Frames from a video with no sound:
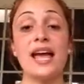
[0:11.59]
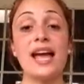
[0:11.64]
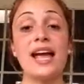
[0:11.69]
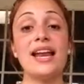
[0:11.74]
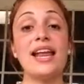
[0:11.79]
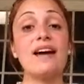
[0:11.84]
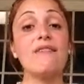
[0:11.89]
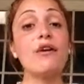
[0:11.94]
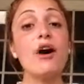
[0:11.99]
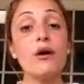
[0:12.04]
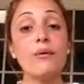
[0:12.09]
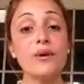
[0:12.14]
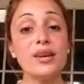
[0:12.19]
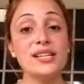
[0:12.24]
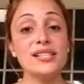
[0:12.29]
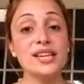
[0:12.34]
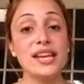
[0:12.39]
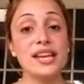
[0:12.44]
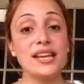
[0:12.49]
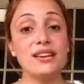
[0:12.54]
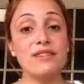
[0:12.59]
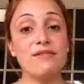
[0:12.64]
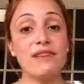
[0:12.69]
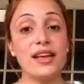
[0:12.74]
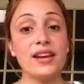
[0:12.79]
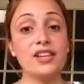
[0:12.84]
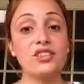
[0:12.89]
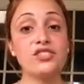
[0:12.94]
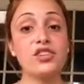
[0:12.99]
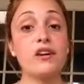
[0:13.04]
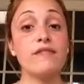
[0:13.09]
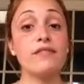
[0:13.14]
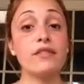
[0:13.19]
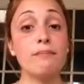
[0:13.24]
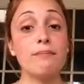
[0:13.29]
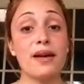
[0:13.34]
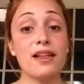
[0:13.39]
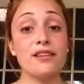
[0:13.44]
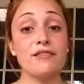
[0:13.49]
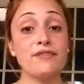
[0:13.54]
and have already taken advantage of the
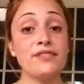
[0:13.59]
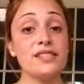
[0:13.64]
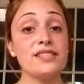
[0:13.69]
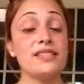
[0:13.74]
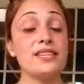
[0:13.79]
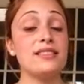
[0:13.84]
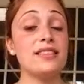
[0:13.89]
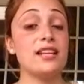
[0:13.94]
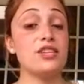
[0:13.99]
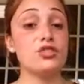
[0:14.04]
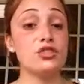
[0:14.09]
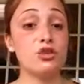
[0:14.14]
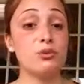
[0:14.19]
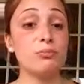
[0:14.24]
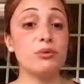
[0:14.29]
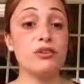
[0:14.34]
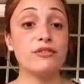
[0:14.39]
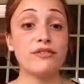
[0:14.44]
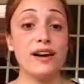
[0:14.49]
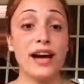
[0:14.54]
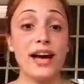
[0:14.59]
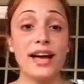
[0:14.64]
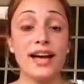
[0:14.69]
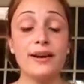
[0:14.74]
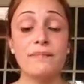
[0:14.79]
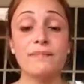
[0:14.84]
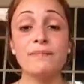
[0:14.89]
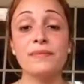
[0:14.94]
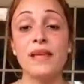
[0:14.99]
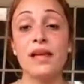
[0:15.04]
benefits that they do provide.